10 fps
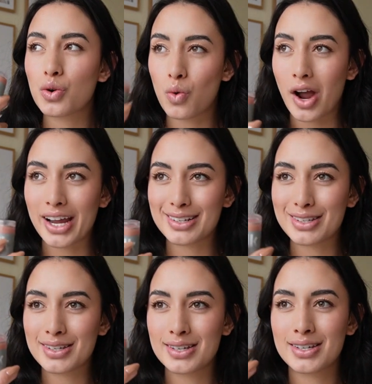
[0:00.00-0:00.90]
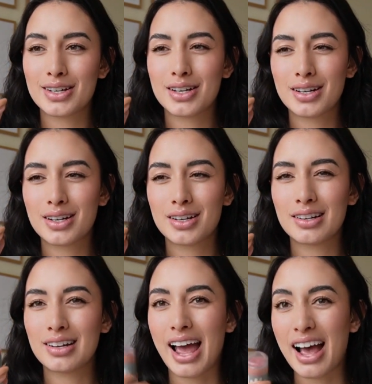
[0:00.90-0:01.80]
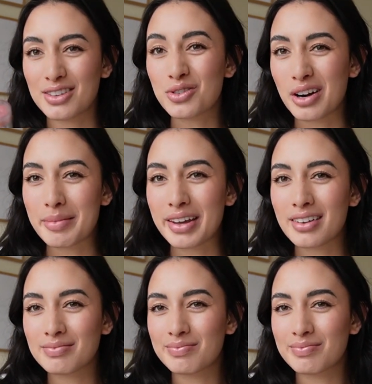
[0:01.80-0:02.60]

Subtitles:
quite as creamy.